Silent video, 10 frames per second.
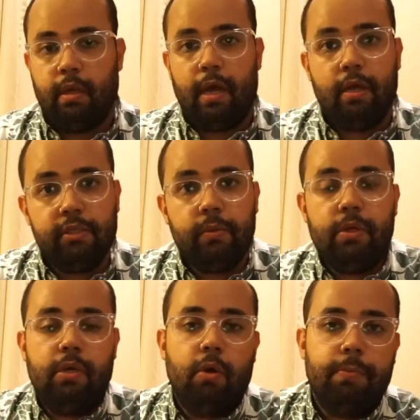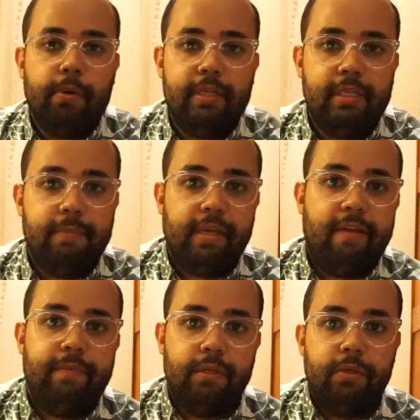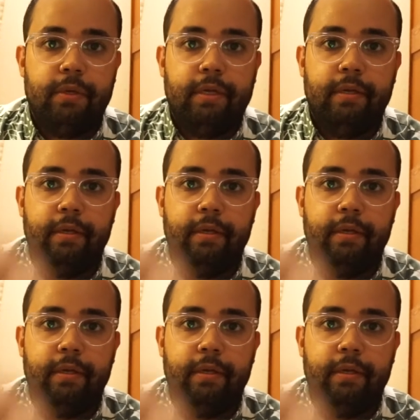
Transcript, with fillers: I also want to incorporate something I've been doing